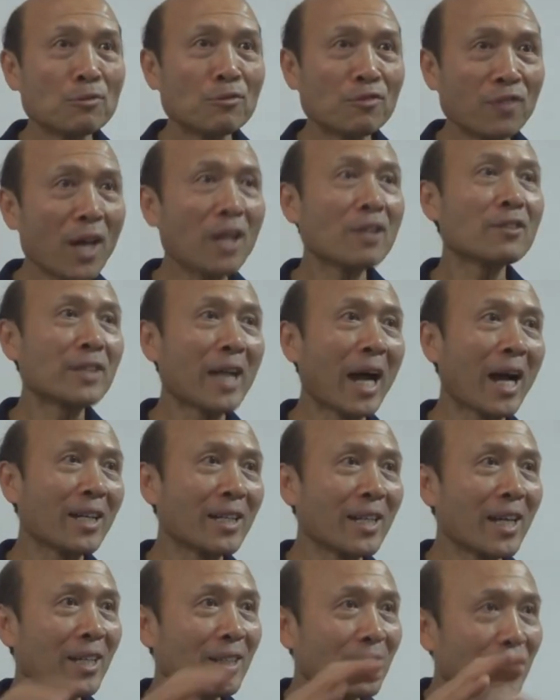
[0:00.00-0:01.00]
follow
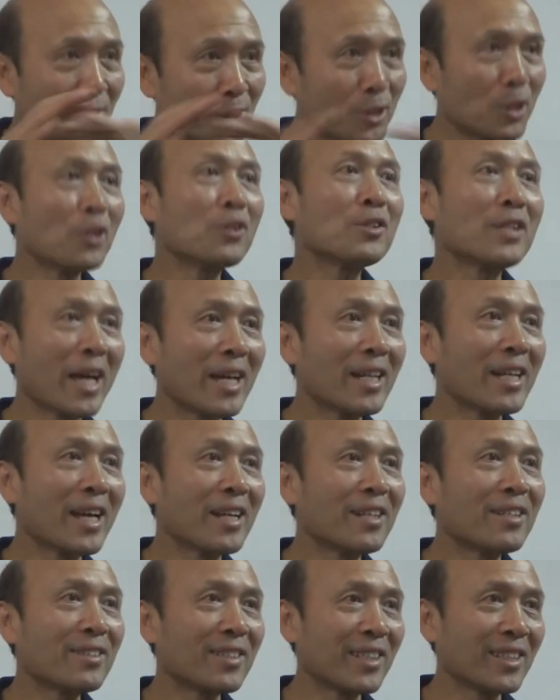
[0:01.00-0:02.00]
God and don't let
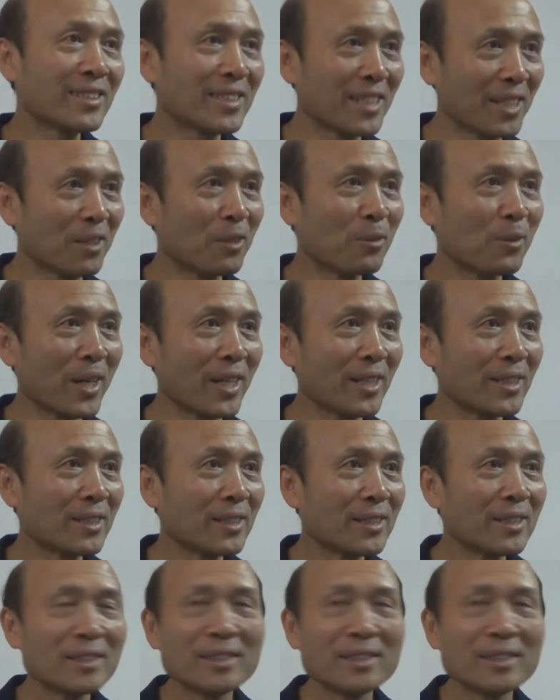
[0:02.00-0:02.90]
anything take away